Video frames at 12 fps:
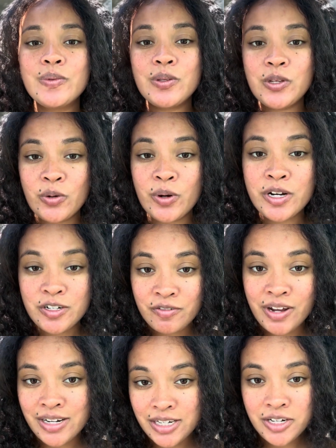you are a
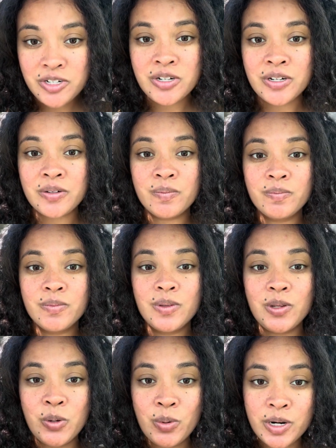divine teacher.
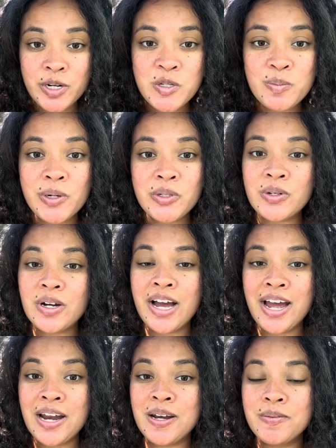You are a spiritual
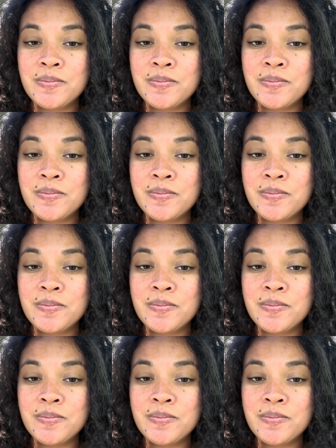guide.